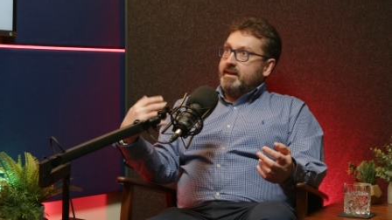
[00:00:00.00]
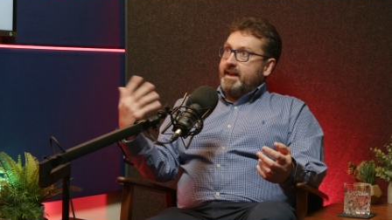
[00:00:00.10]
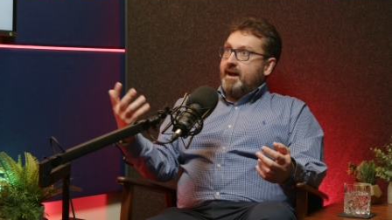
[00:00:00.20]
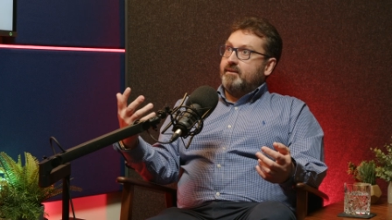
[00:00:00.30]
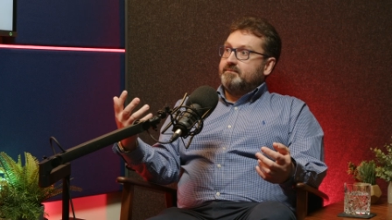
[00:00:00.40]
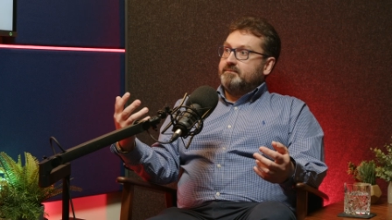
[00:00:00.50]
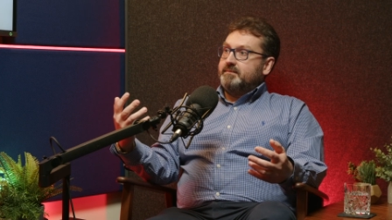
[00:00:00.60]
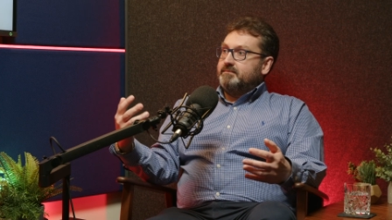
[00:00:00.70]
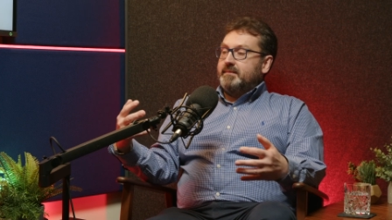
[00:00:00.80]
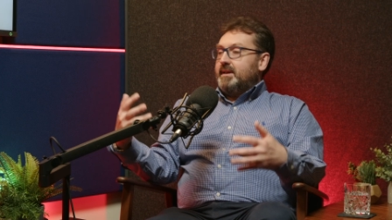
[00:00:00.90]
Now,
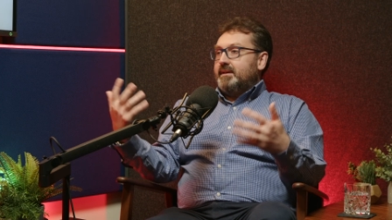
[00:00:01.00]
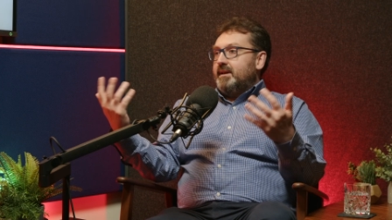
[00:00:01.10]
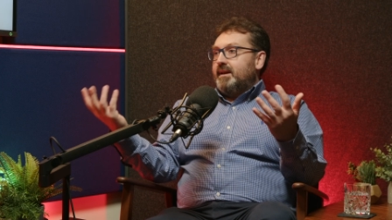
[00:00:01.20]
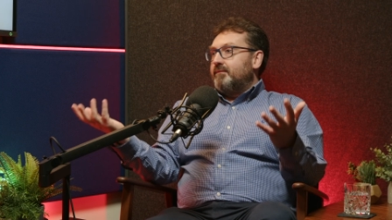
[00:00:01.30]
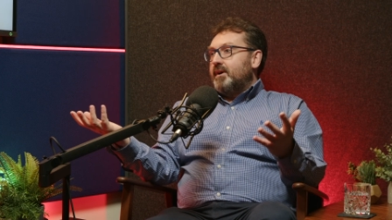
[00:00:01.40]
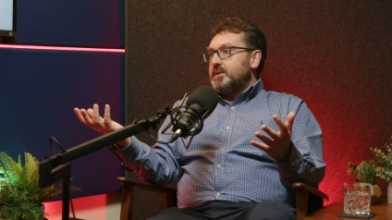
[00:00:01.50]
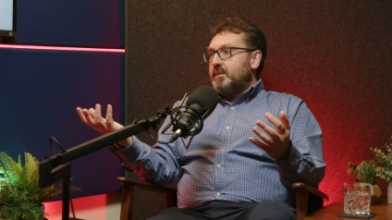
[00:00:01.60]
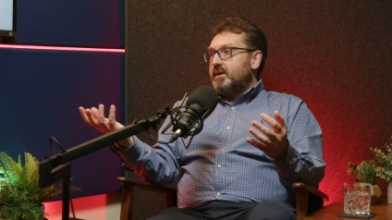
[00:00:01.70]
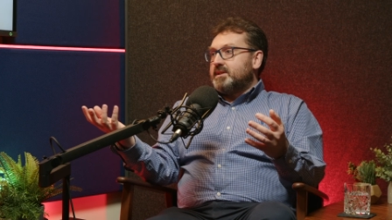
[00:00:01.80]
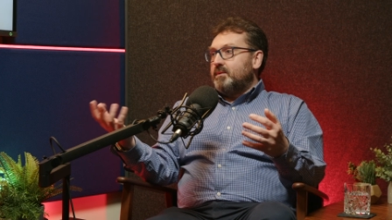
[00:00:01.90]
in vast
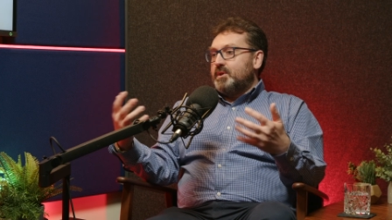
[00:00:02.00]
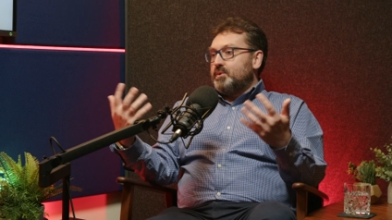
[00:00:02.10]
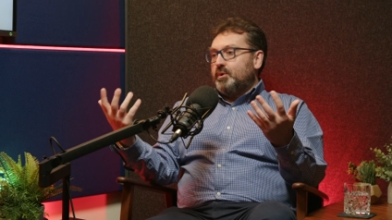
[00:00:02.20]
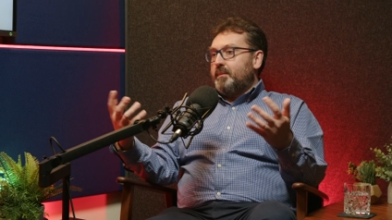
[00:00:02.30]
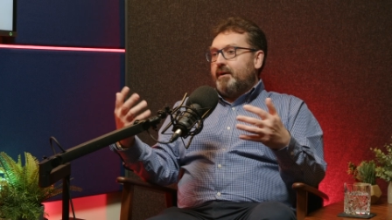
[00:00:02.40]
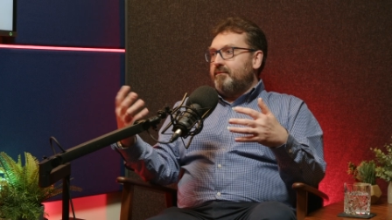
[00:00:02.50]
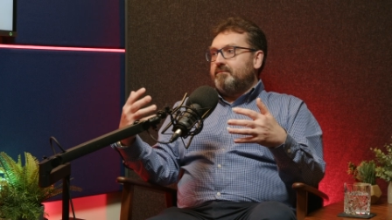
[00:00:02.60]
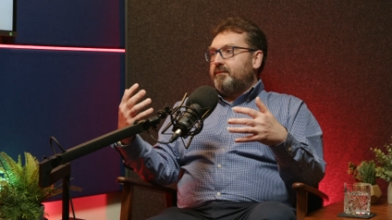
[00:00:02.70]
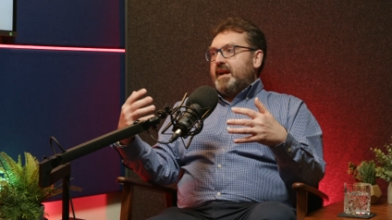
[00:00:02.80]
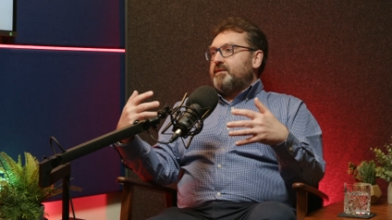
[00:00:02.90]
marketing, we talk about
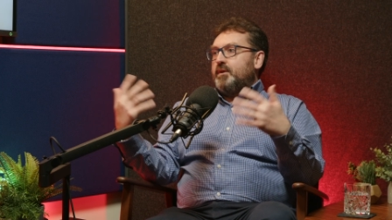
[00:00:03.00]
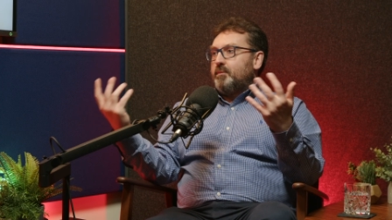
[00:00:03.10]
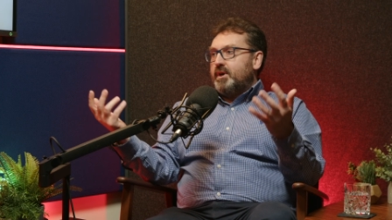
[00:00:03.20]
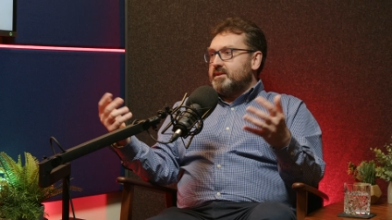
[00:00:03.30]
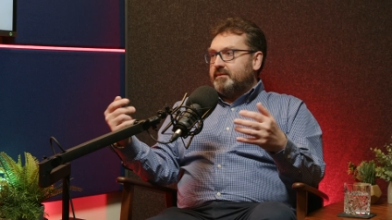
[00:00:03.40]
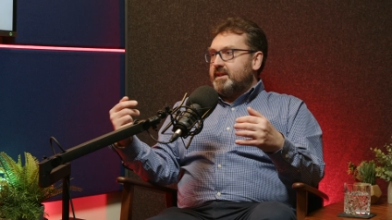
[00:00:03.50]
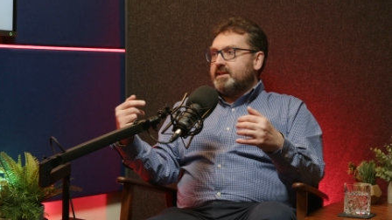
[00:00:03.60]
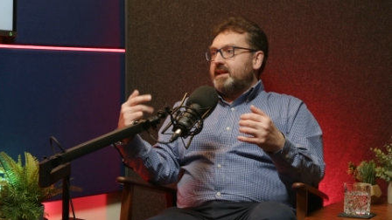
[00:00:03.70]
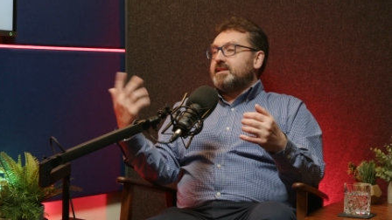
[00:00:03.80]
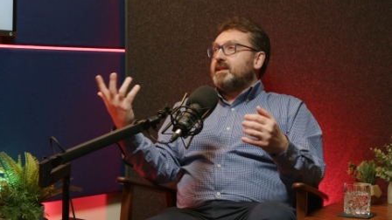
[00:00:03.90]
flash for the price of
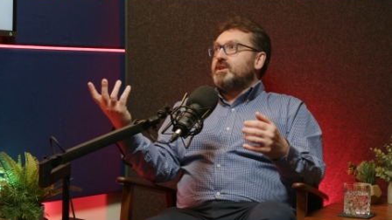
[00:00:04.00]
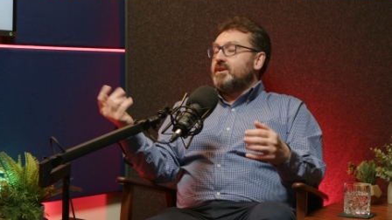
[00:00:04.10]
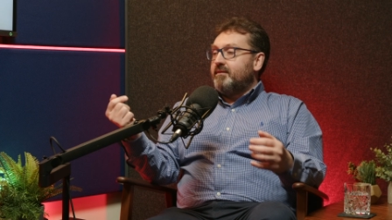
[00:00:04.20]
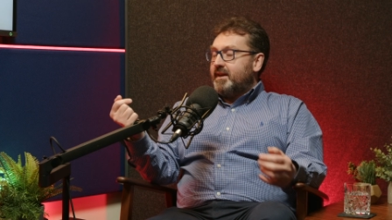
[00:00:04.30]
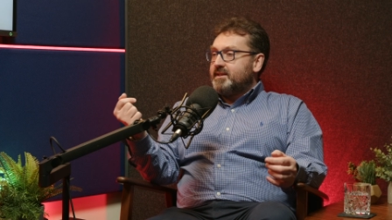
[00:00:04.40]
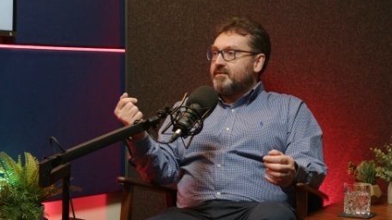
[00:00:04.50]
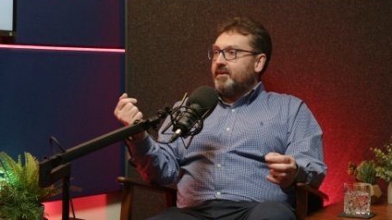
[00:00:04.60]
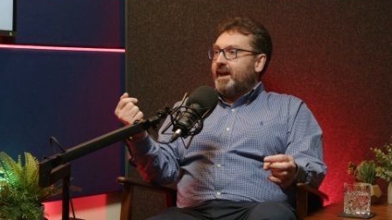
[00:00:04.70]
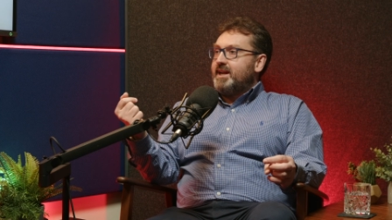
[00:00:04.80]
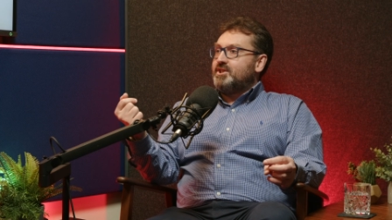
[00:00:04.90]
disk. Extinction events
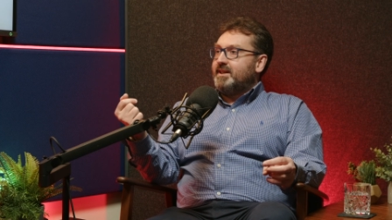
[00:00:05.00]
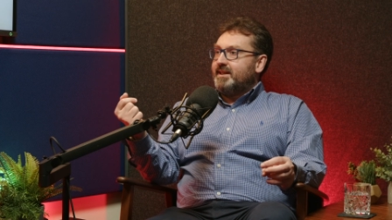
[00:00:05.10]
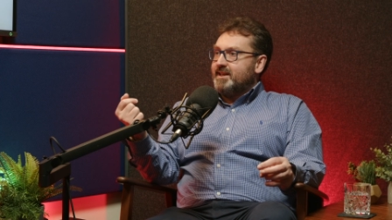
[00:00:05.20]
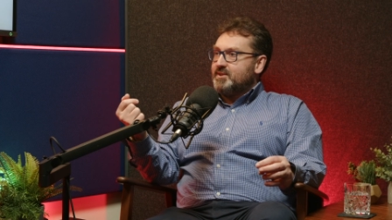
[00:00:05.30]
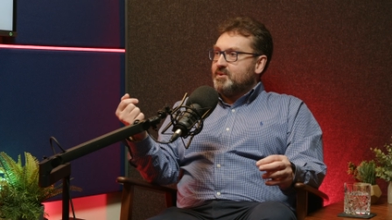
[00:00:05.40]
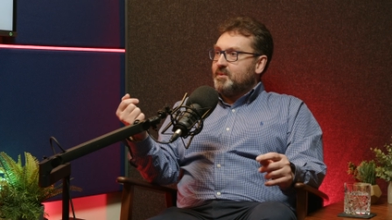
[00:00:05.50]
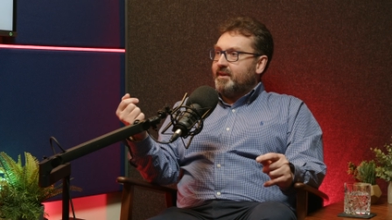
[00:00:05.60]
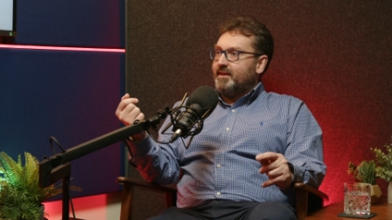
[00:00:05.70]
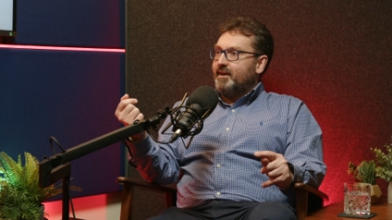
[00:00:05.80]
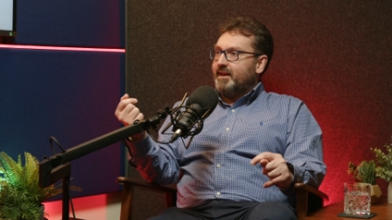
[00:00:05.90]
for HDDs was one
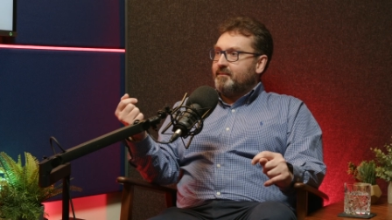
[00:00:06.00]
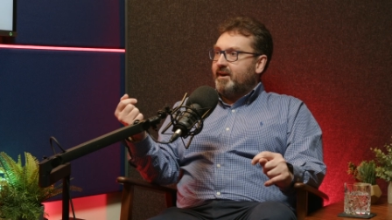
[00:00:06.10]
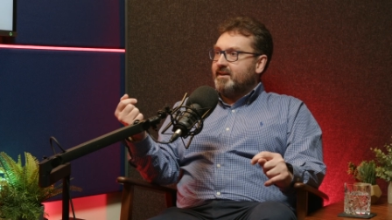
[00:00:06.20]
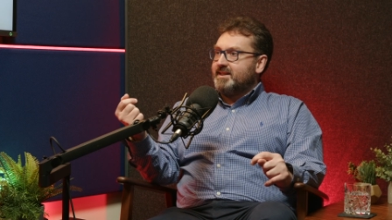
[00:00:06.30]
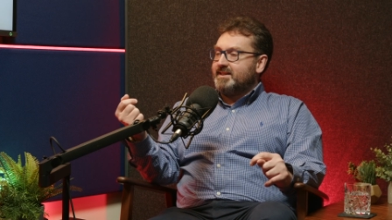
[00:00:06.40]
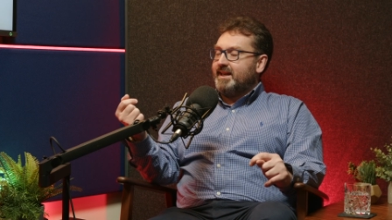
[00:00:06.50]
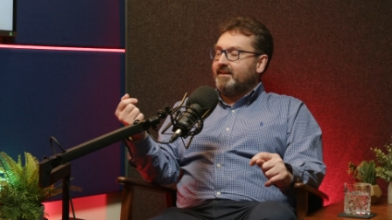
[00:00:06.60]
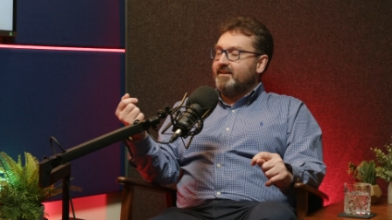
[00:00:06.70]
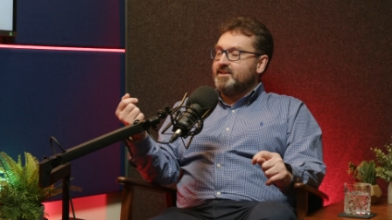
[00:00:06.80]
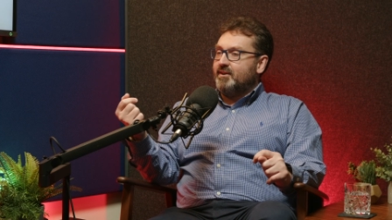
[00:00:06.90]
of the early marketing
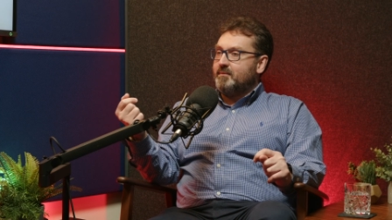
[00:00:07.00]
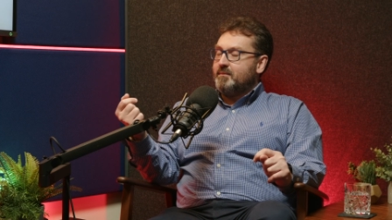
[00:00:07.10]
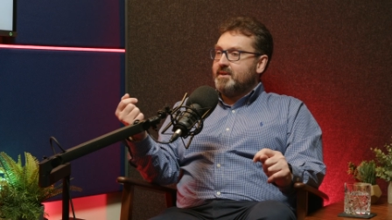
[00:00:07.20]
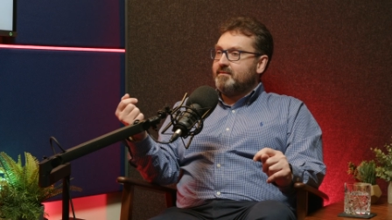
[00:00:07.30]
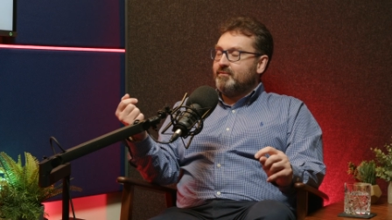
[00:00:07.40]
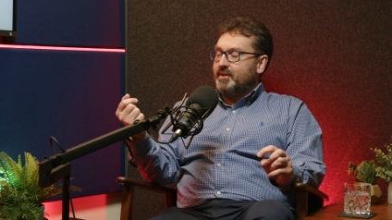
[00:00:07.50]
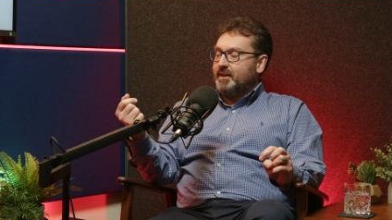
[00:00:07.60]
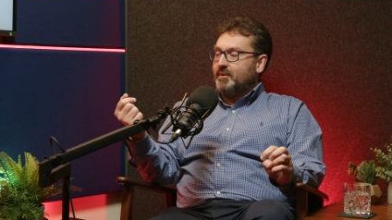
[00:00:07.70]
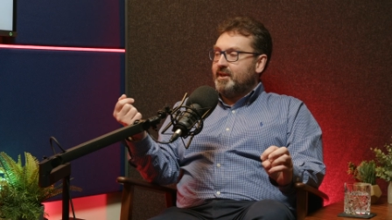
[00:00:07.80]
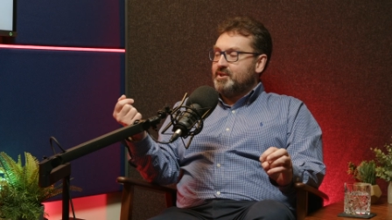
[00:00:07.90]
taglines I remember
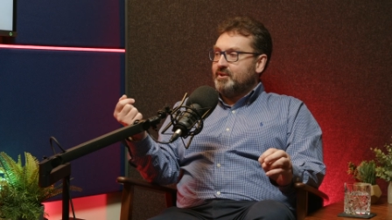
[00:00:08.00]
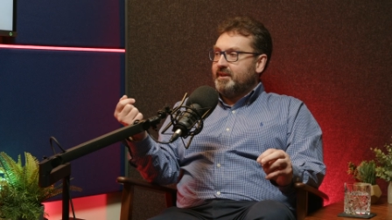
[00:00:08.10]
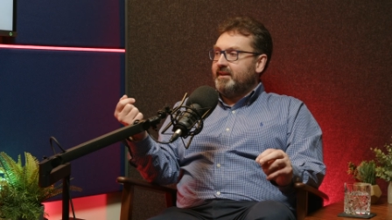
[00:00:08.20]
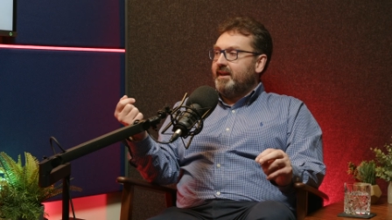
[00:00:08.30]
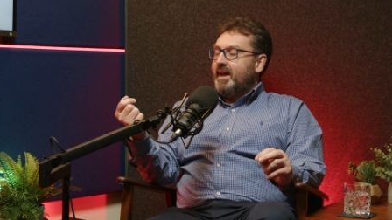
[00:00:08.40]
reading when I joined.